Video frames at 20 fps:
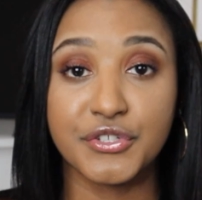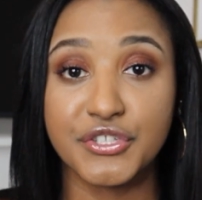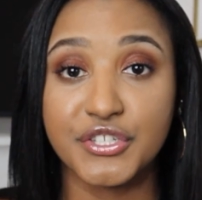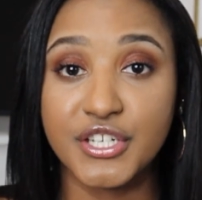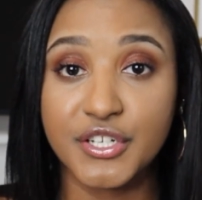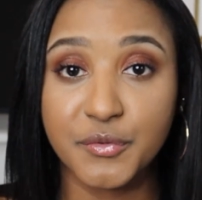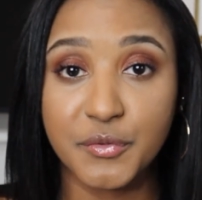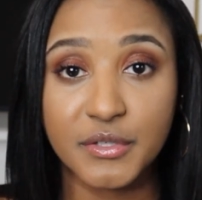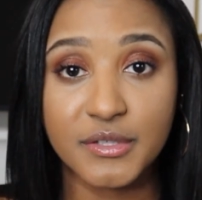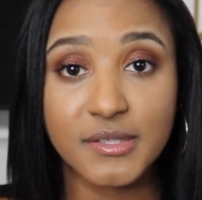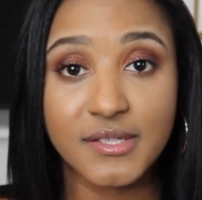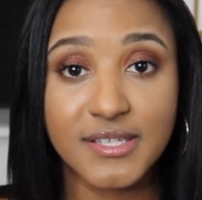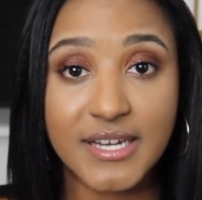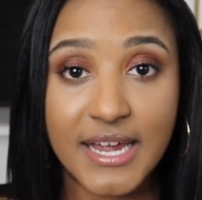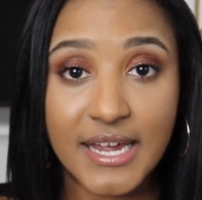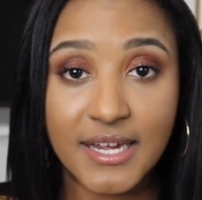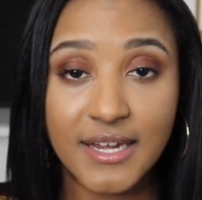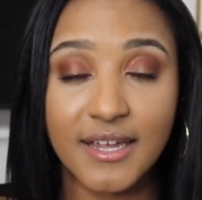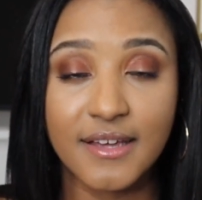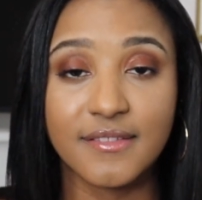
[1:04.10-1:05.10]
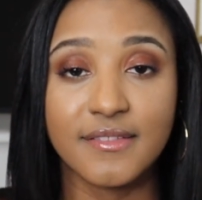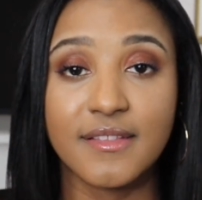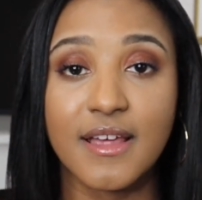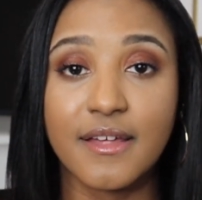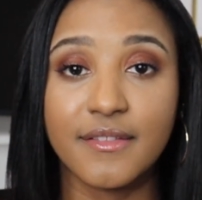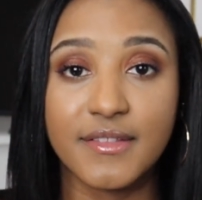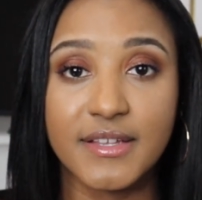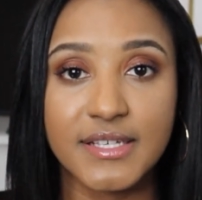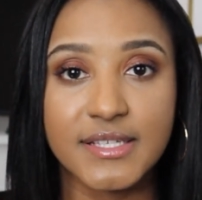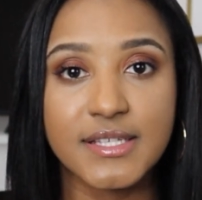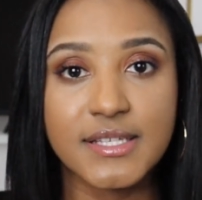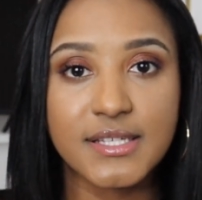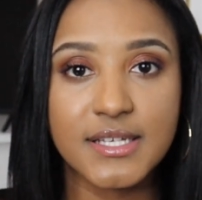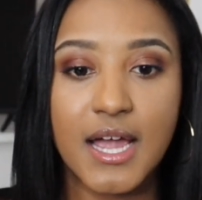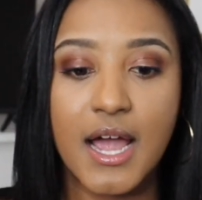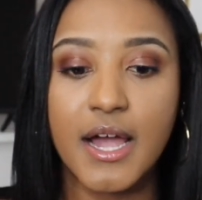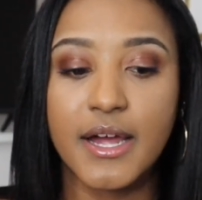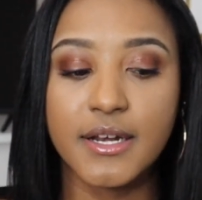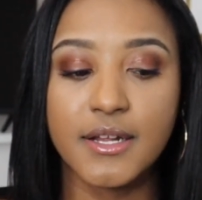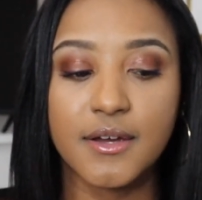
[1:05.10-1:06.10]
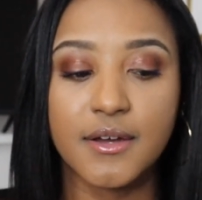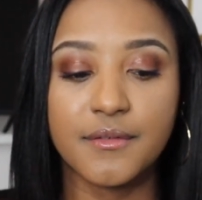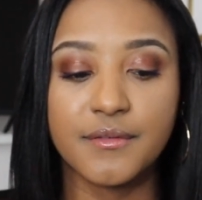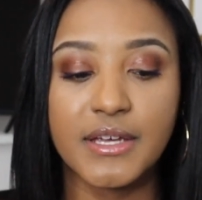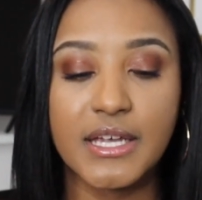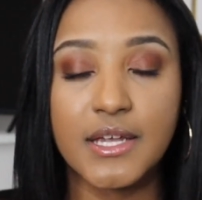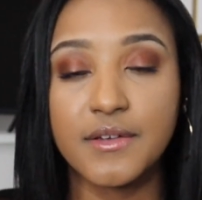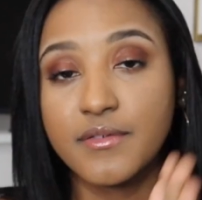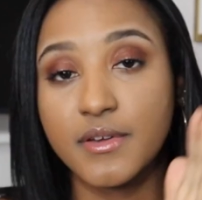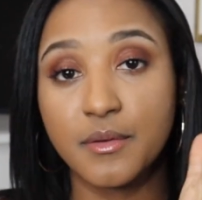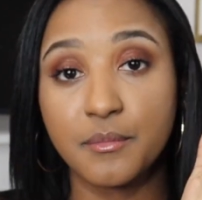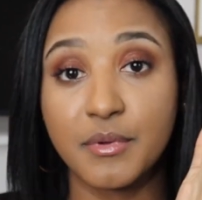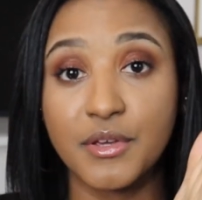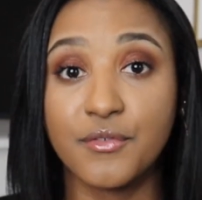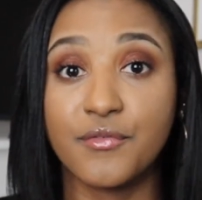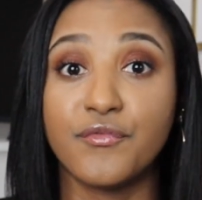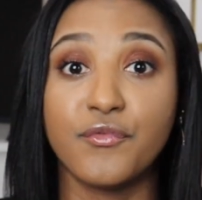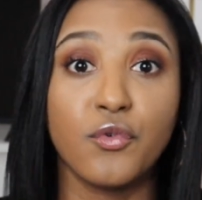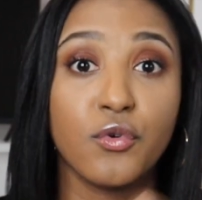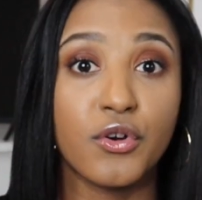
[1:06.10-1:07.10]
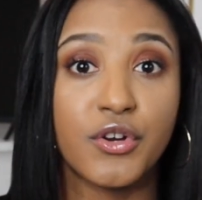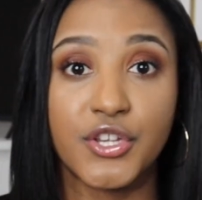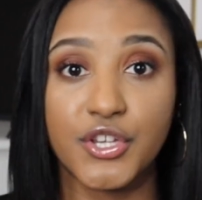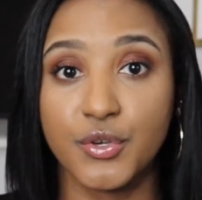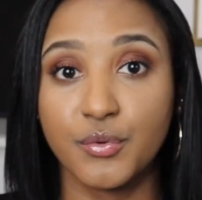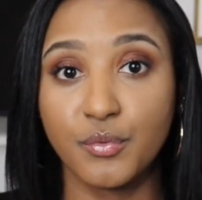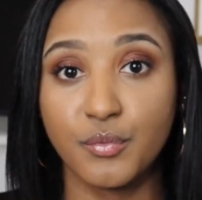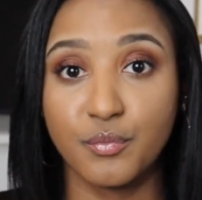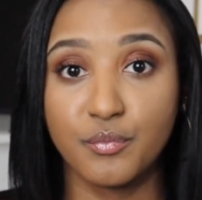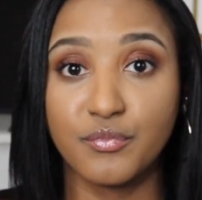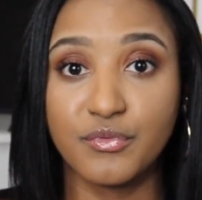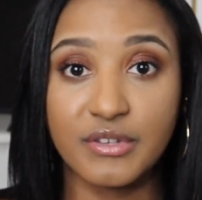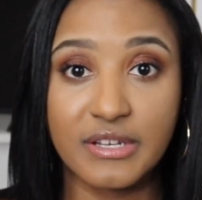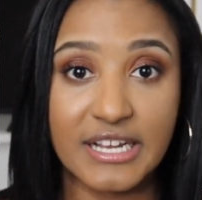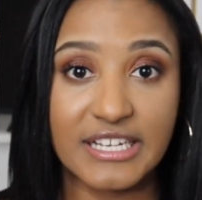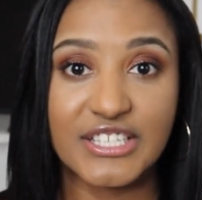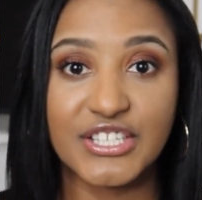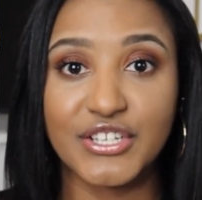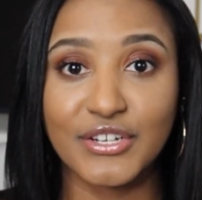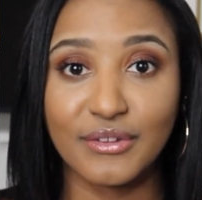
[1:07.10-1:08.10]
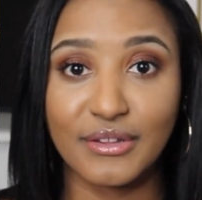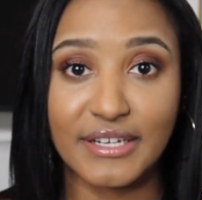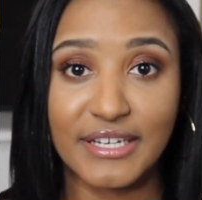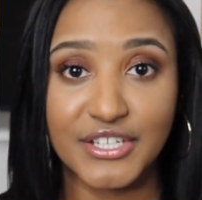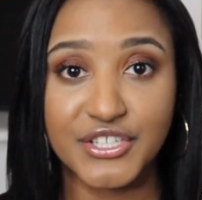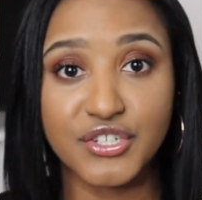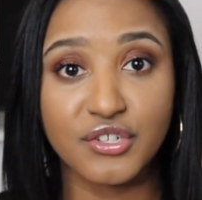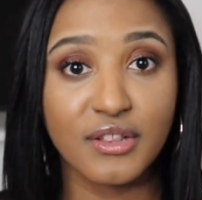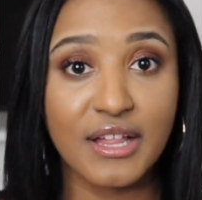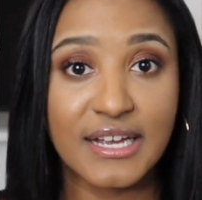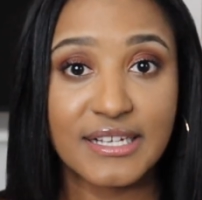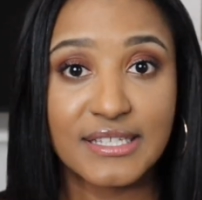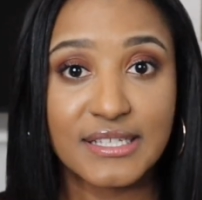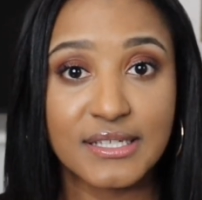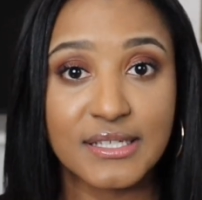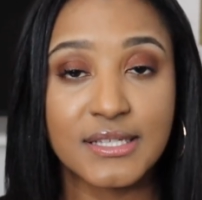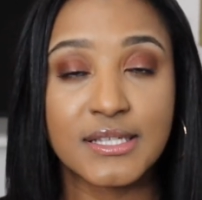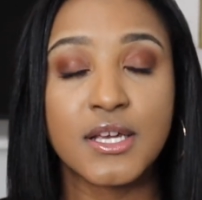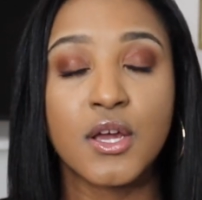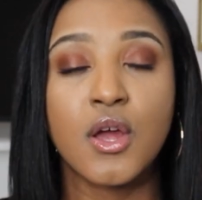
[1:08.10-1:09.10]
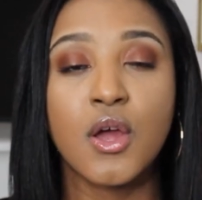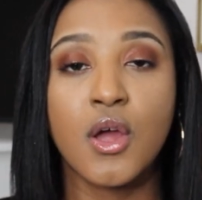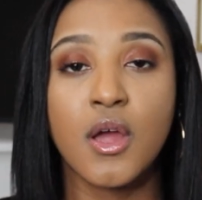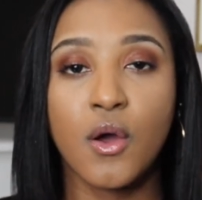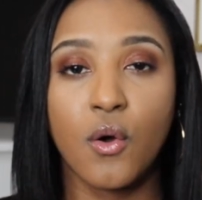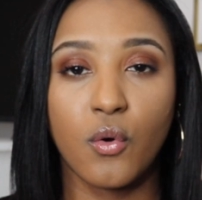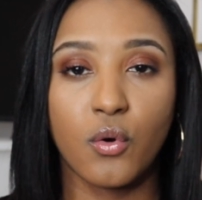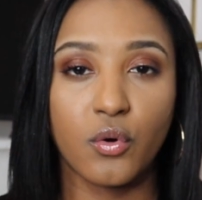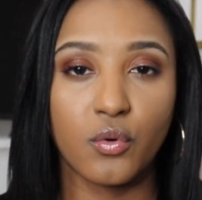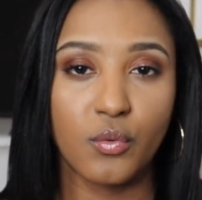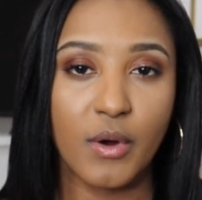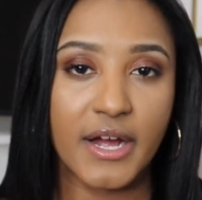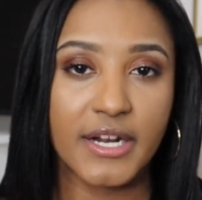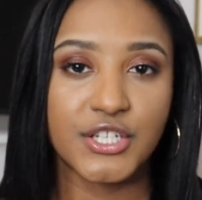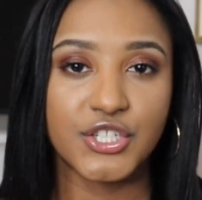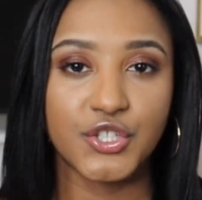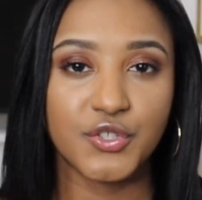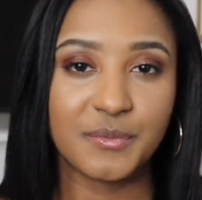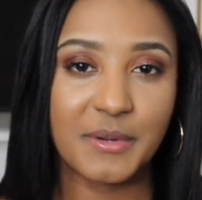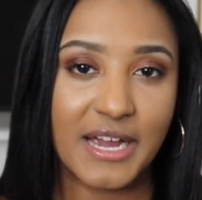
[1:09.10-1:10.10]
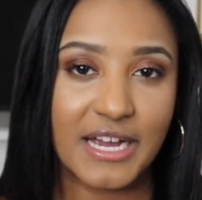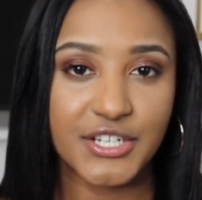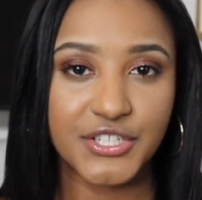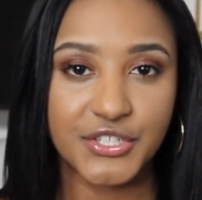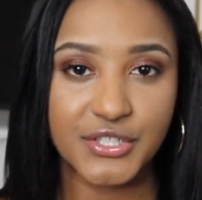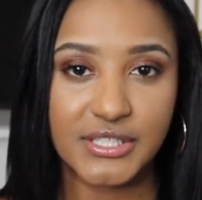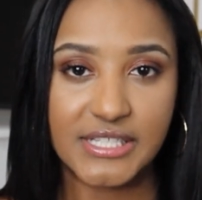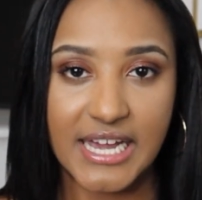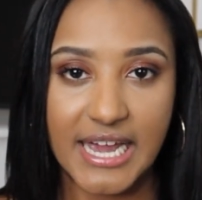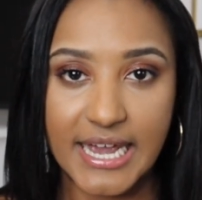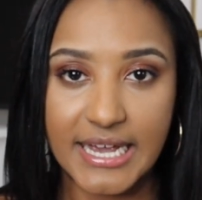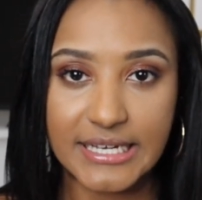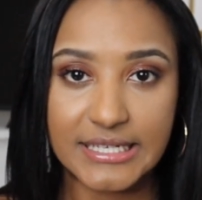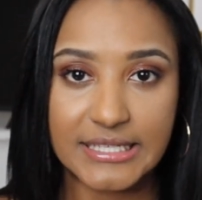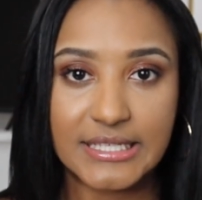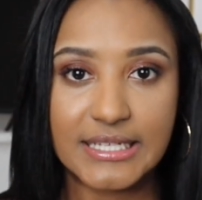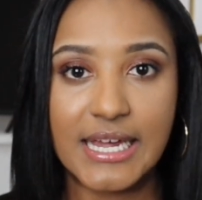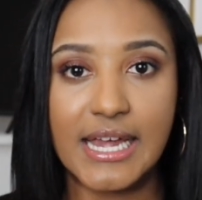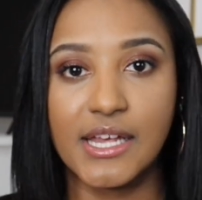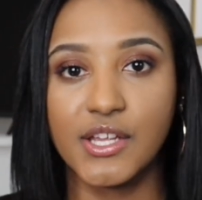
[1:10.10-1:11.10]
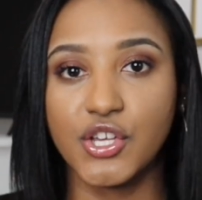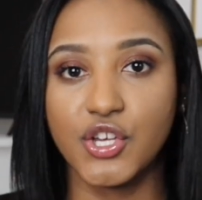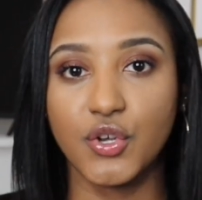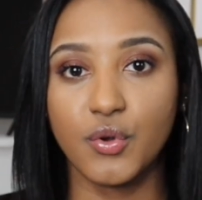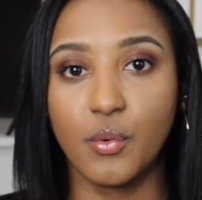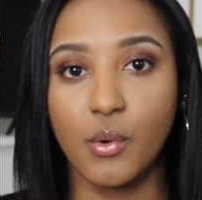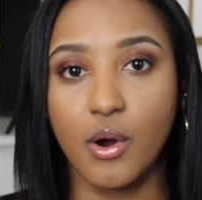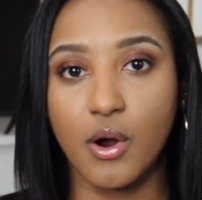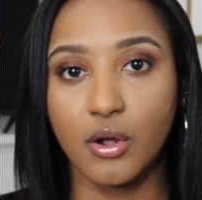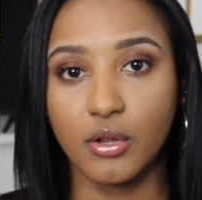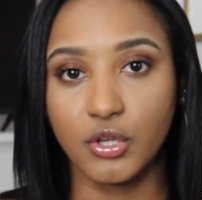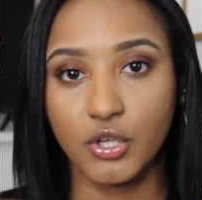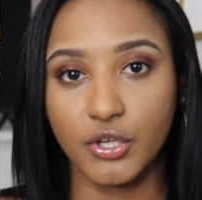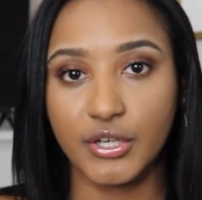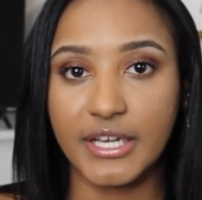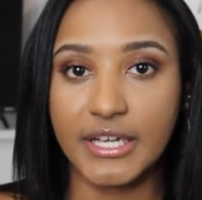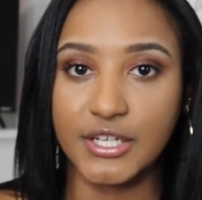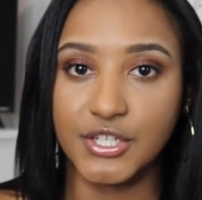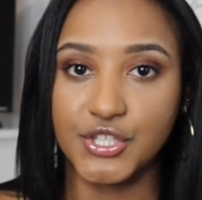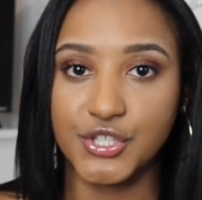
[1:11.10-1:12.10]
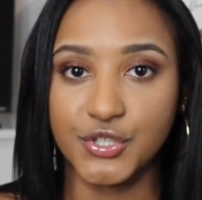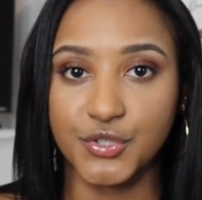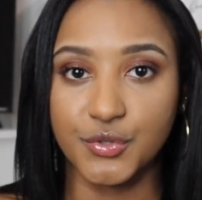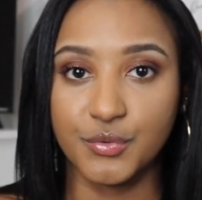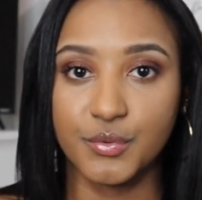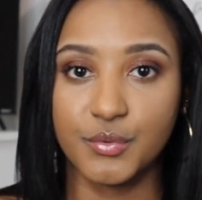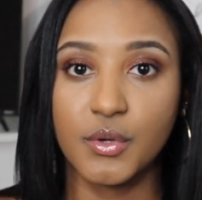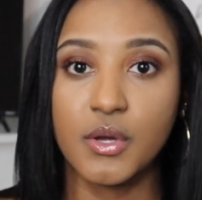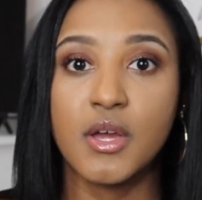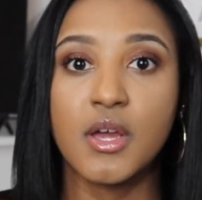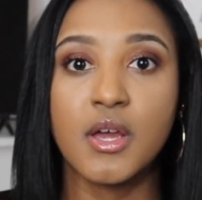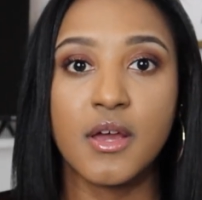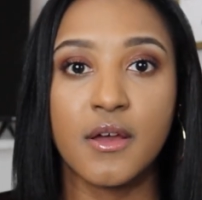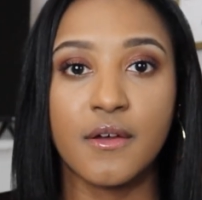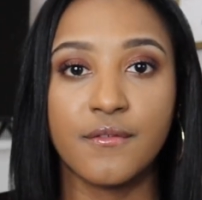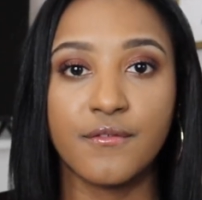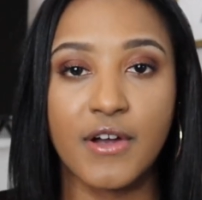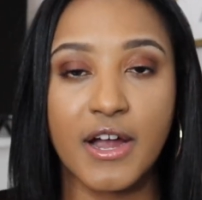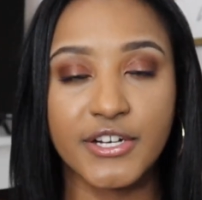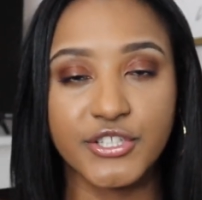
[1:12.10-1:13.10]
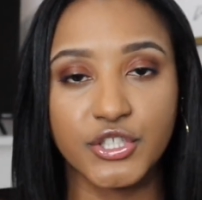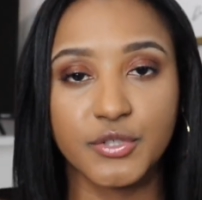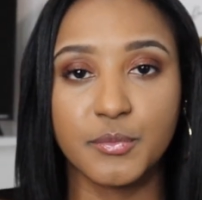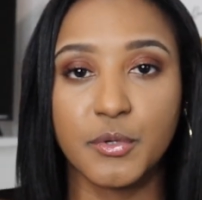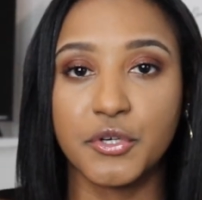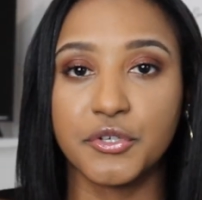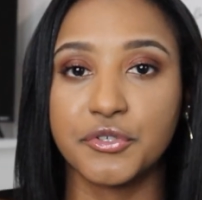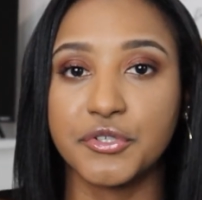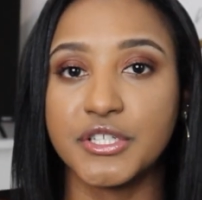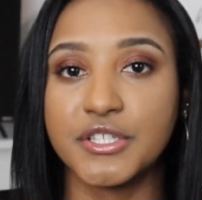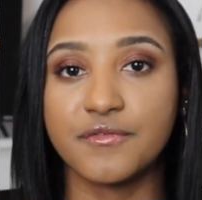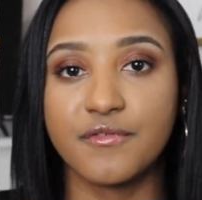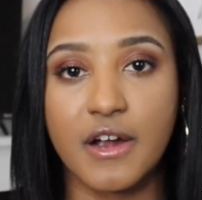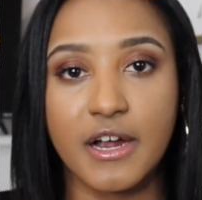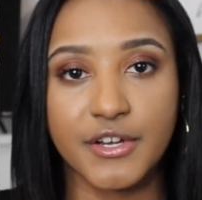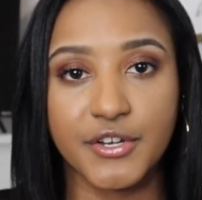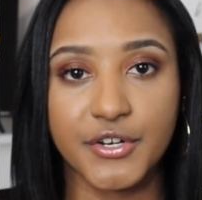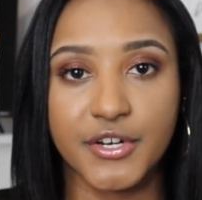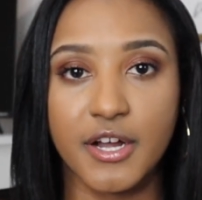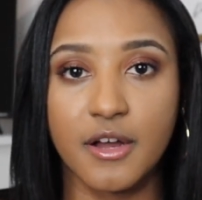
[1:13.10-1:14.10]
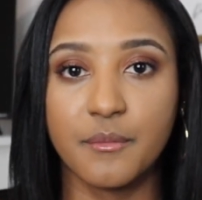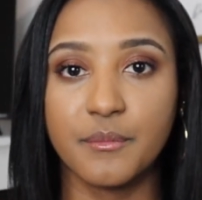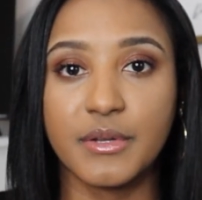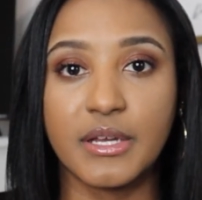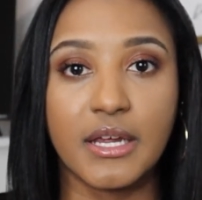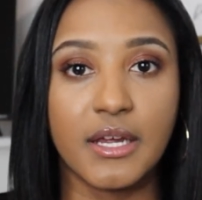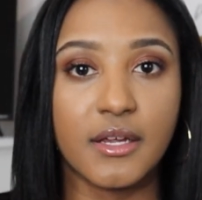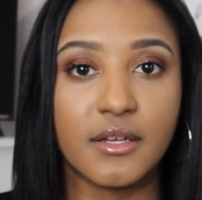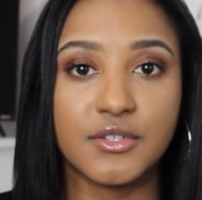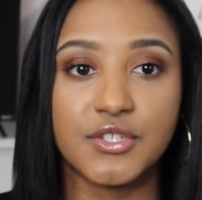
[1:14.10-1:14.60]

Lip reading: as you get in real estate. And this is kind of even before you necessarily get your license or right as you pass your test and you are looking to find your brokerage, find your company.